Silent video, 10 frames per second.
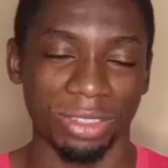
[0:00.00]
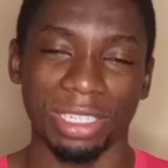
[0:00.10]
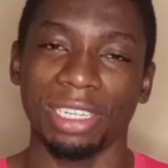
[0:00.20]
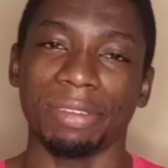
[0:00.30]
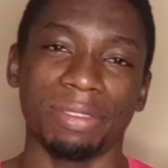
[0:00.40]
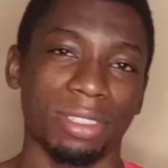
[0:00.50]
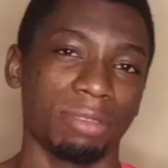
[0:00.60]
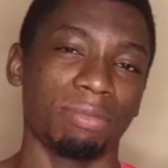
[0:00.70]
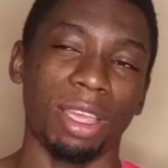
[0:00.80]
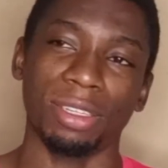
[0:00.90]
left.
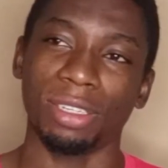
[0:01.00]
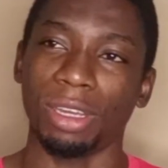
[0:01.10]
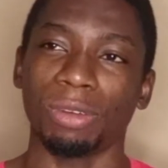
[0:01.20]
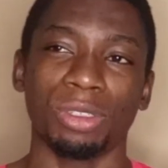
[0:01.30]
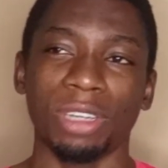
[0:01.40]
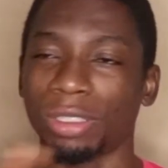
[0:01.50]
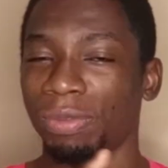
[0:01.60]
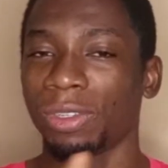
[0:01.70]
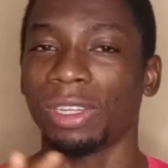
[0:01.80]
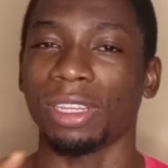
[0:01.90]
I said I'll try to
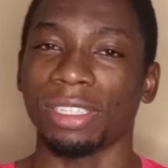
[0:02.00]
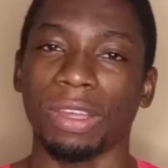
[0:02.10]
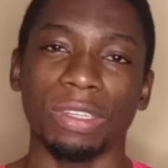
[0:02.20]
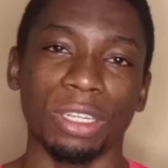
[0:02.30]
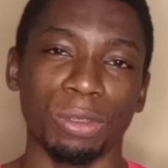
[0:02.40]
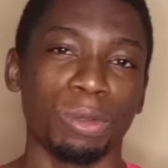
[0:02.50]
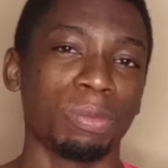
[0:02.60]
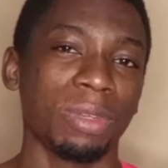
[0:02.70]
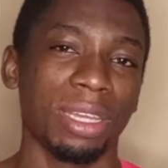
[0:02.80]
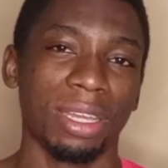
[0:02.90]
figure this out at
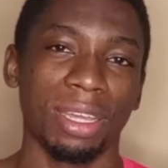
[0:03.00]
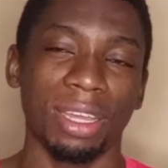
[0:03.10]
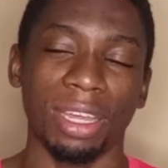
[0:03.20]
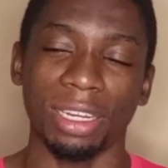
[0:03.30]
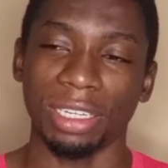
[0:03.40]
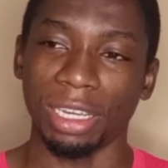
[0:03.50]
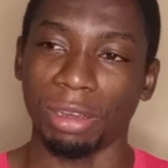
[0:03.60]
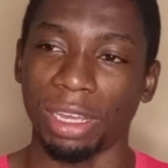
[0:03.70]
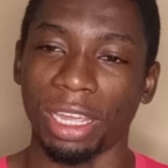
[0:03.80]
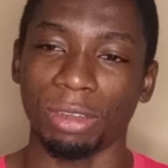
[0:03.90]
home, And
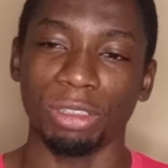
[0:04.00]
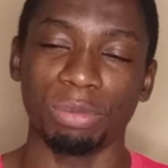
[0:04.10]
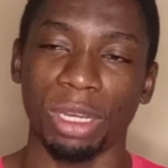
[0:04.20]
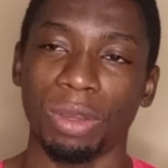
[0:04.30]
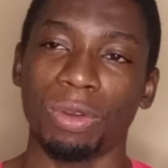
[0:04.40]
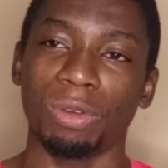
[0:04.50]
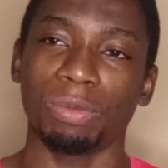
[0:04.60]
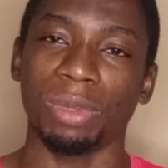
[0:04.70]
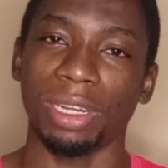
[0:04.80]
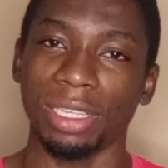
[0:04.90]
I got back
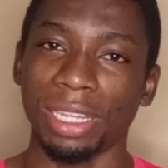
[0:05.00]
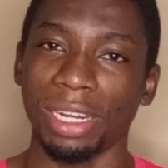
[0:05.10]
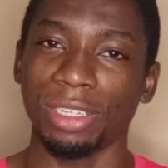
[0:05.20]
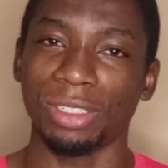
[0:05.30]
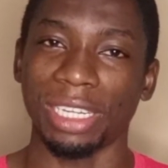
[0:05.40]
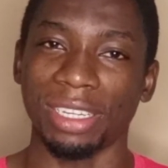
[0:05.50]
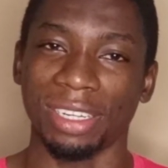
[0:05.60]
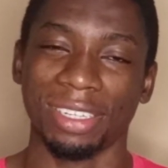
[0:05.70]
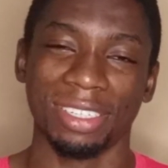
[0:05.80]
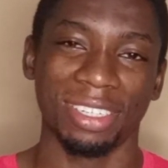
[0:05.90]
home and I started digging.
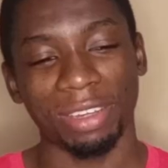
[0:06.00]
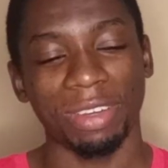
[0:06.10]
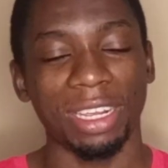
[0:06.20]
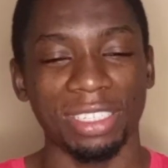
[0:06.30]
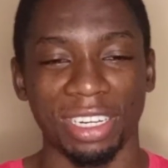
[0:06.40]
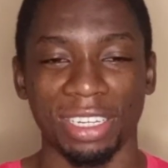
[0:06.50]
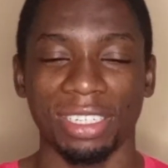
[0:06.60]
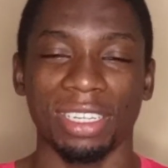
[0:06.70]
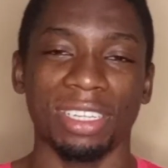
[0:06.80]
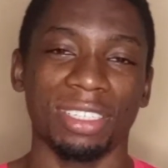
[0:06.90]
When I started
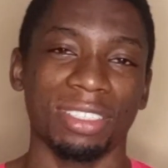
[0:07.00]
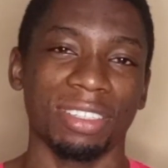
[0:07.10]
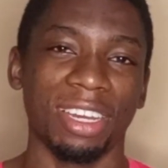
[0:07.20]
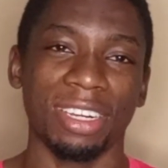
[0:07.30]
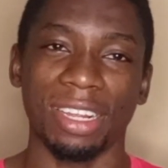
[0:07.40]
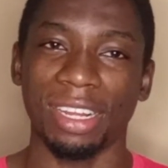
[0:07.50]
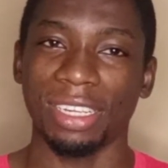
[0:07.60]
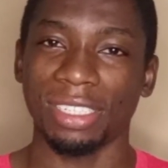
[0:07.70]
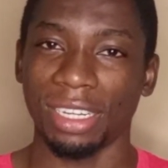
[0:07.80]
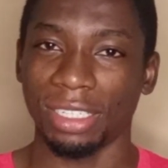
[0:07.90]
digging, I
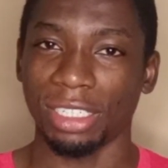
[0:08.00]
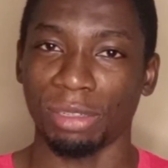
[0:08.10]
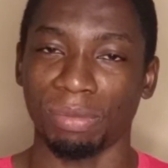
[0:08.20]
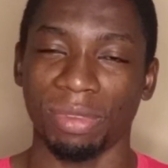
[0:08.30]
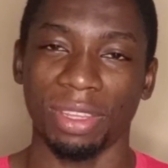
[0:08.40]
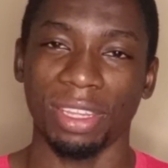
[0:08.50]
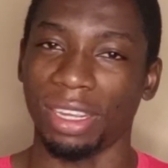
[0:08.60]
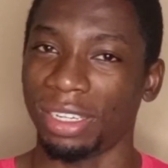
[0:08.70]
realized that there are